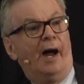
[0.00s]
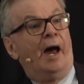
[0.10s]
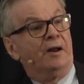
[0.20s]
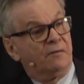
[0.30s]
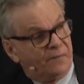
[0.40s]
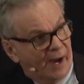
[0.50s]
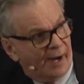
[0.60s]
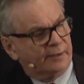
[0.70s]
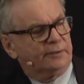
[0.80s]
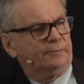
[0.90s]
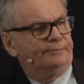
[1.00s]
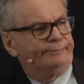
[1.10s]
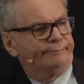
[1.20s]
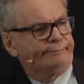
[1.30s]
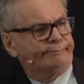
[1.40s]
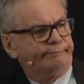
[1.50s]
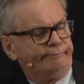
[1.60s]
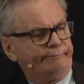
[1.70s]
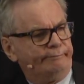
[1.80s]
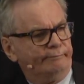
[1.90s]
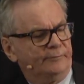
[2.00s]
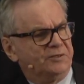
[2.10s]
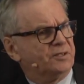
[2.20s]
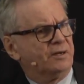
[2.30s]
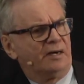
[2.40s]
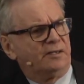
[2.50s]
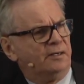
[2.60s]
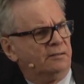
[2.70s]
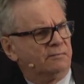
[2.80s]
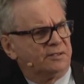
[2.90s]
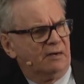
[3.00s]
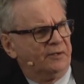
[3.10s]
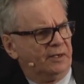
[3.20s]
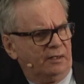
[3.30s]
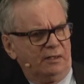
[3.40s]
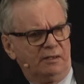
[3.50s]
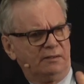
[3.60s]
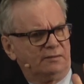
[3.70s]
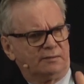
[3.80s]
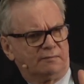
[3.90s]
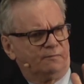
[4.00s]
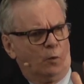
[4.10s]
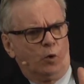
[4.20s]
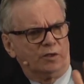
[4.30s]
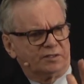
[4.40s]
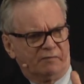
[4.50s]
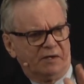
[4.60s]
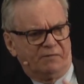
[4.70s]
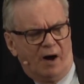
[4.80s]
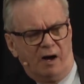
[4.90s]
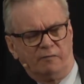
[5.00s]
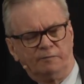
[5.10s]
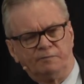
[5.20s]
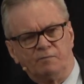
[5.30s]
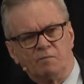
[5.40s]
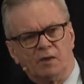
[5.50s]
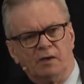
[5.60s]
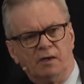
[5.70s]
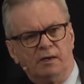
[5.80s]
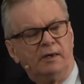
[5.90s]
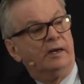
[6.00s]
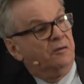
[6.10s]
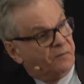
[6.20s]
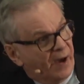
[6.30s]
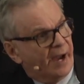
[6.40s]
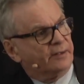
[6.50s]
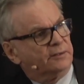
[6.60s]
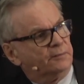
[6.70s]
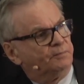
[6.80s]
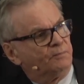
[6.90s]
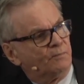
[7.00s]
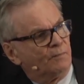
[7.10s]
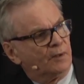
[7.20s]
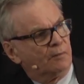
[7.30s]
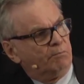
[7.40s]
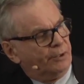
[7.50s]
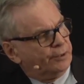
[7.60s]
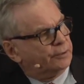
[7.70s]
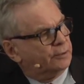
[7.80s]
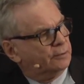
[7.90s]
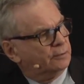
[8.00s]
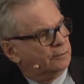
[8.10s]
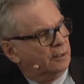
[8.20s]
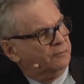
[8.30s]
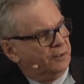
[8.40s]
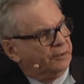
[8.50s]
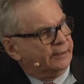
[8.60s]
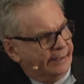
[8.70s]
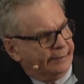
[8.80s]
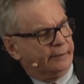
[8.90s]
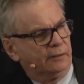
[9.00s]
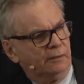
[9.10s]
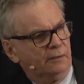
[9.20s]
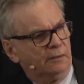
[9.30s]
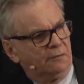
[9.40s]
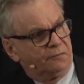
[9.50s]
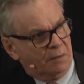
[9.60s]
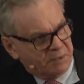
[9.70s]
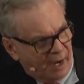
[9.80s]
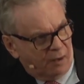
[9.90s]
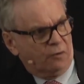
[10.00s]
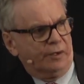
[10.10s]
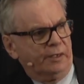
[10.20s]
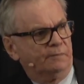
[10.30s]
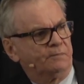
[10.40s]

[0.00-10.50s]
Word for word: And in fact, this is nineteen seventy-four, seventy-five. In fact, Bert and Vera Dick from Calgary